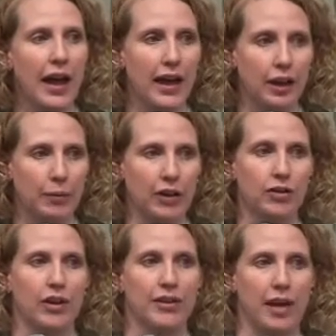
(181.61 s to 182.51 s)

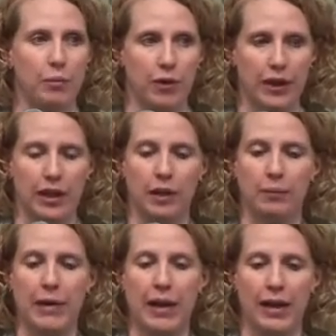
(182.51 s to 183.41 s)
acupuncturist, kept working
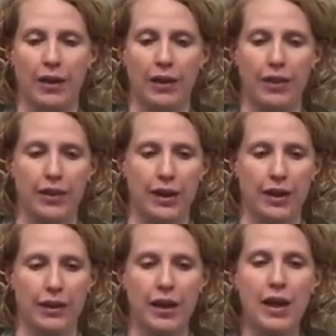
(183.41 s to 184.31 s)
on my health,
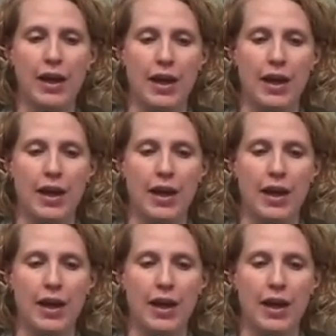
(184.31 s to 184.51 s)
and